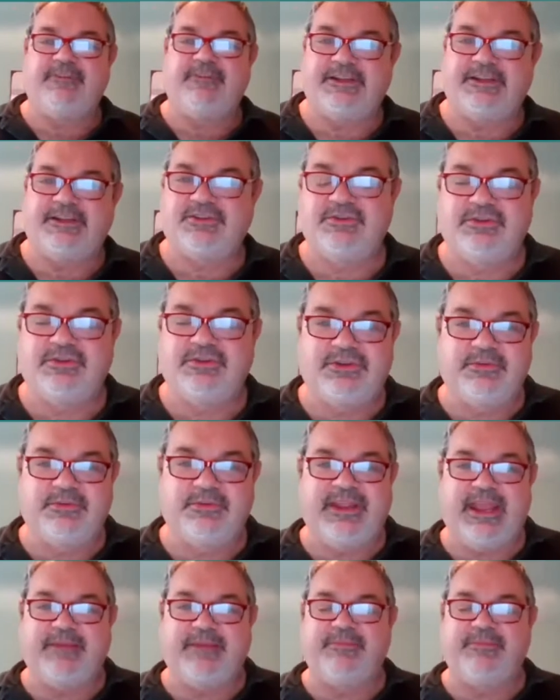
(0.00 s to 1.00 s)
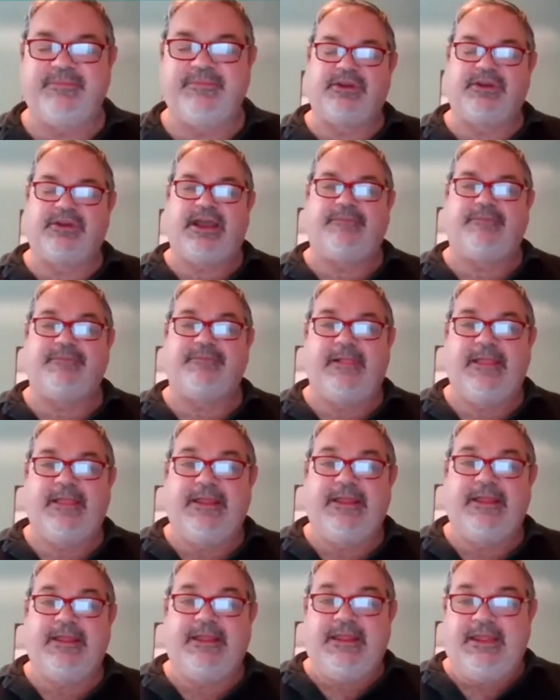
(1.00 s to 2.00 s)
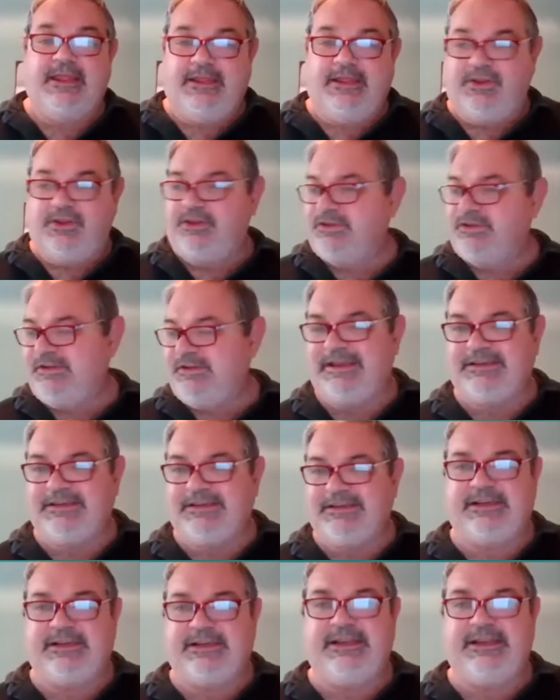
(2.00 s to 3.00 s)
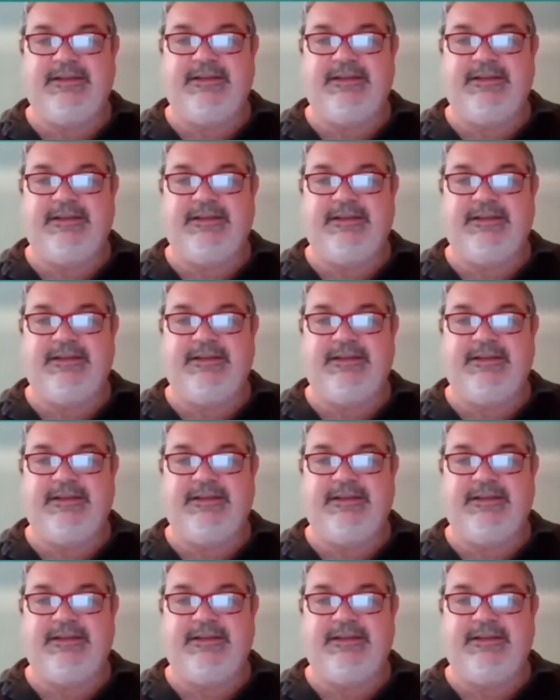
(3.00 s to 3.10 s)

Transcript: soon to be able to come. Do you see my screen?